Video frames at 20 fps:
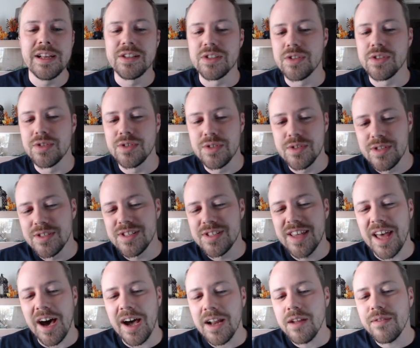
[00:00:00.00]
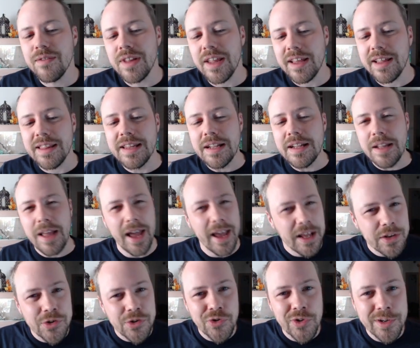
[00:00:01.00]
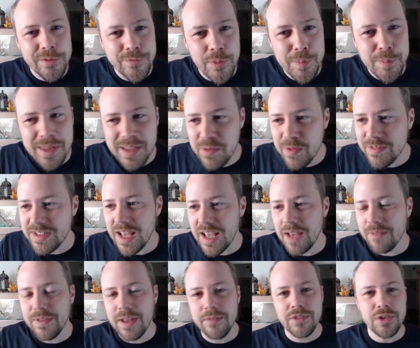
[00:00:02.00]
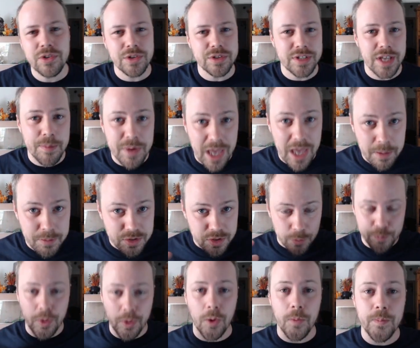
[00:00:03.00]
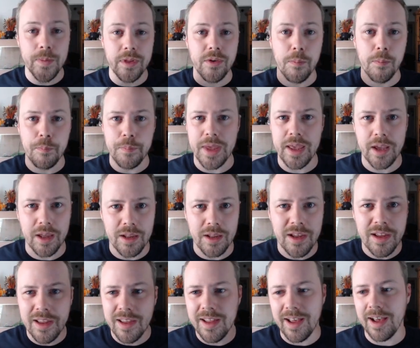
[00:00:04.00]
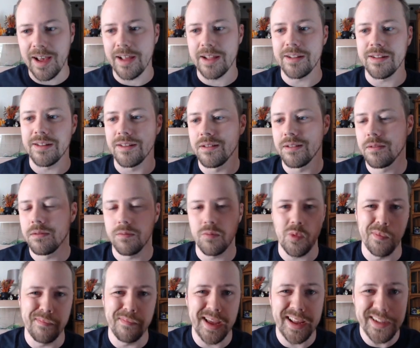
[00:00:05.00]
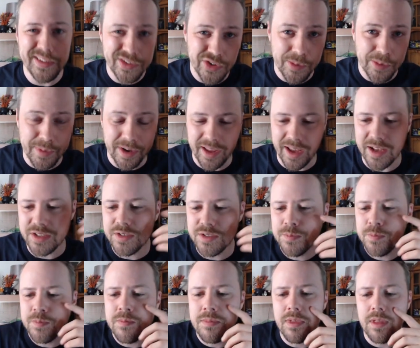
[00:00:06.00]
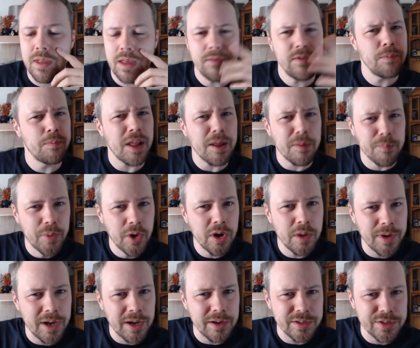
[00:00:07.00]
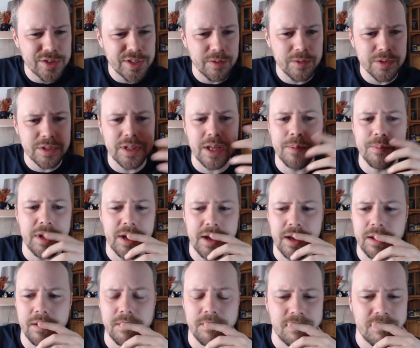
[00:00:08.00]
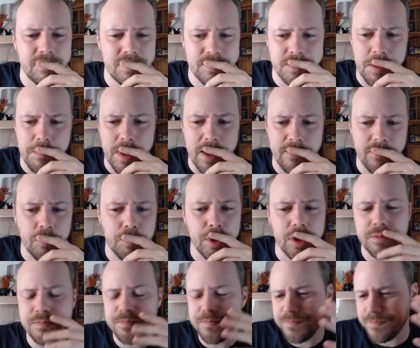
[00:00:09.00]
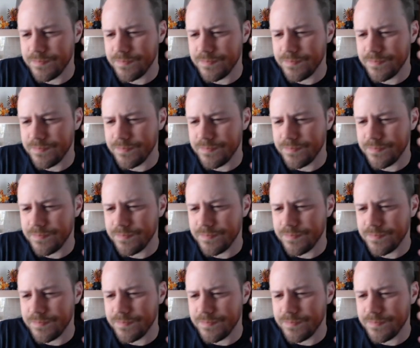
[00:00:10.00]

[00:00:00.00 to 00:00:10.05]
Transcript: So th there's a kind of like a little hatred for me with Deafheaven because they became so popular and big and well, mainstream, I guess. Even like PewDiePie and shit was like playing Sunbather, but